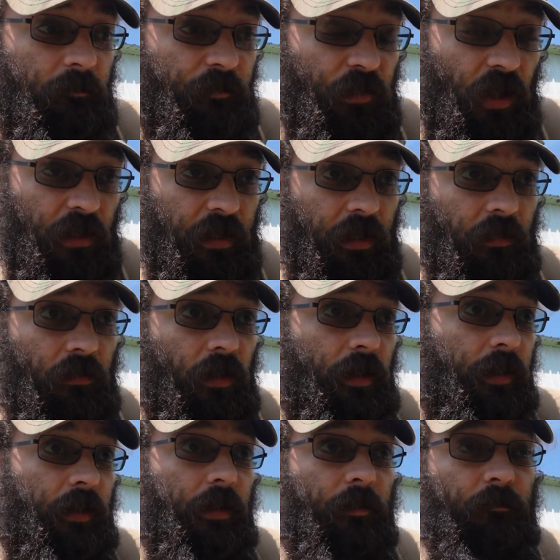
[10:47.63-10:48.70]
flooding,
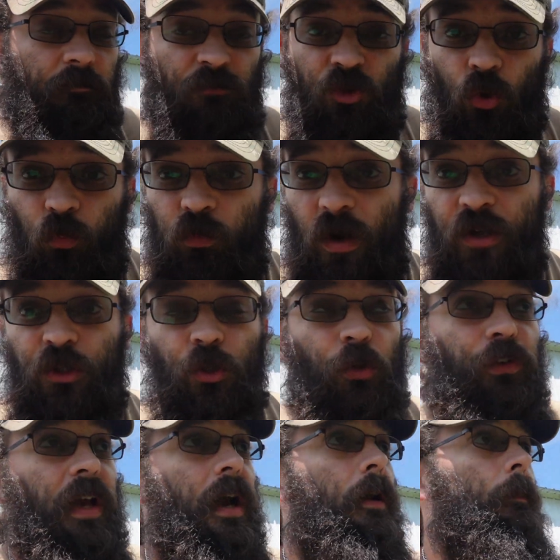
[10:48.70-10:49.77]
like torrential
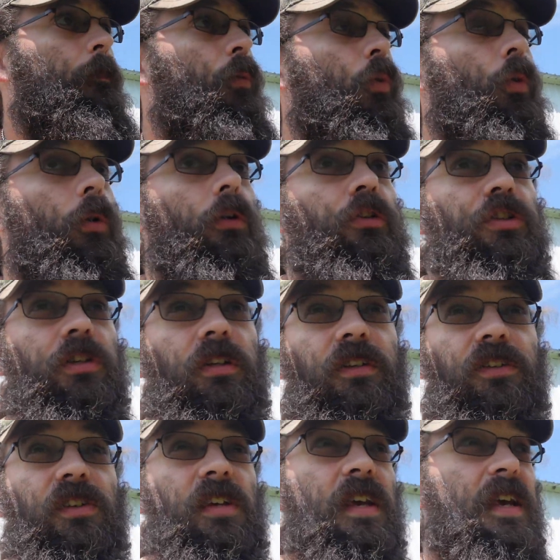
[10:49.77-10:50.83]
downpour,
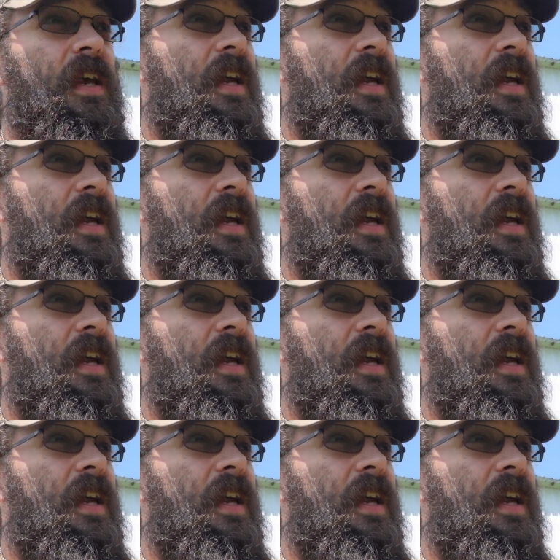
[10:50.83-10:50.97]
just